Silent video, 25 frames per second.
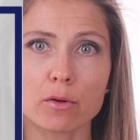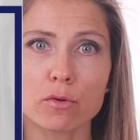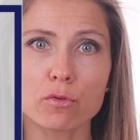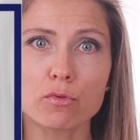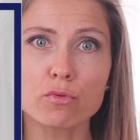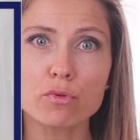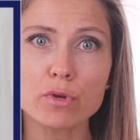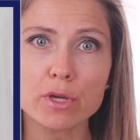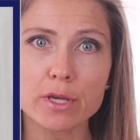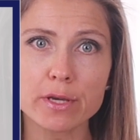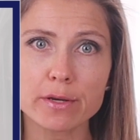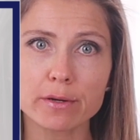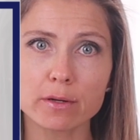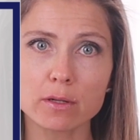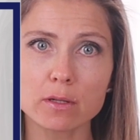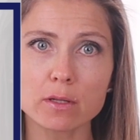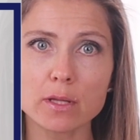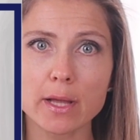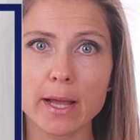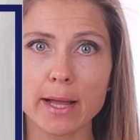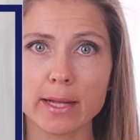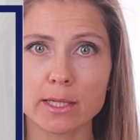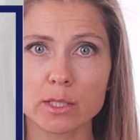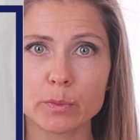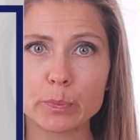
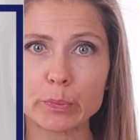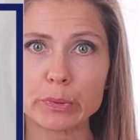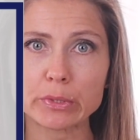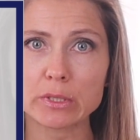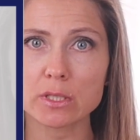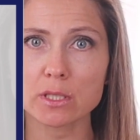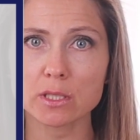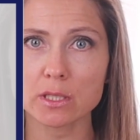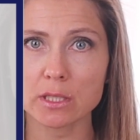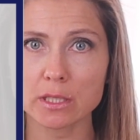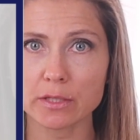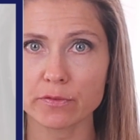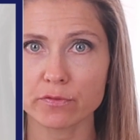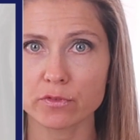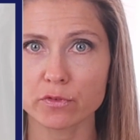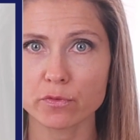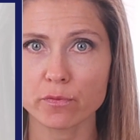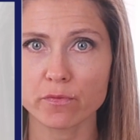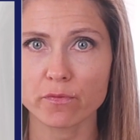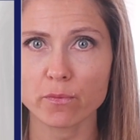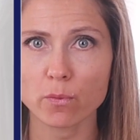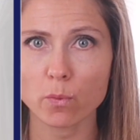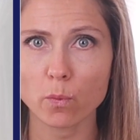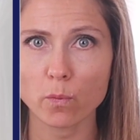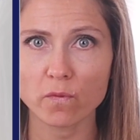real and
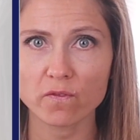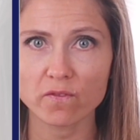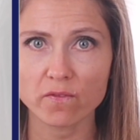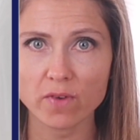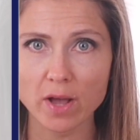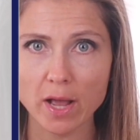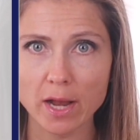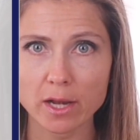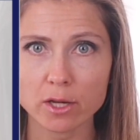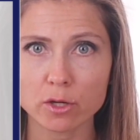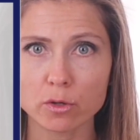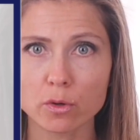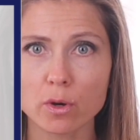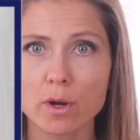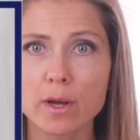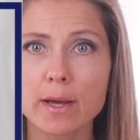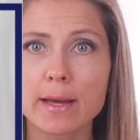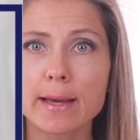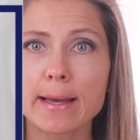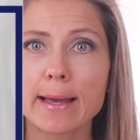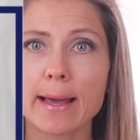perceived value,